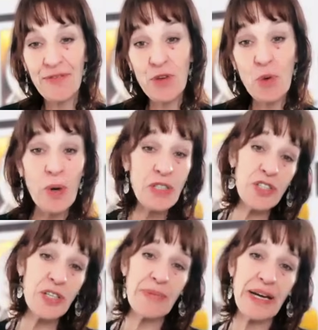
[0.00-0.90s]
If you're
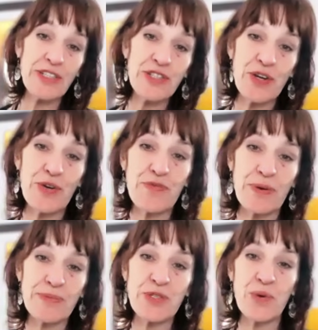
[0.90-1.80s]
watching my show
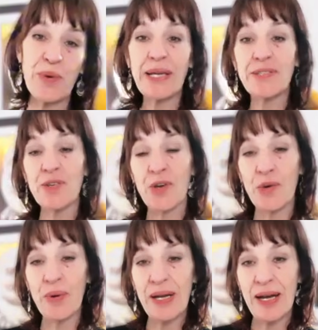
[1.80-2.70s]
from 2 weeks
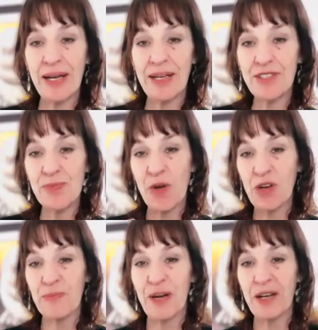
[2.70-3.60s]
ago when I
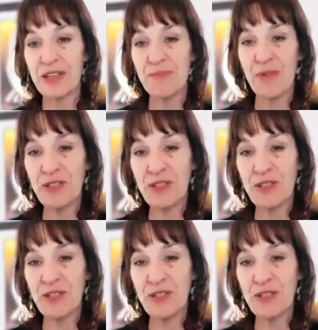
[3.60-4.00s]
spoke about the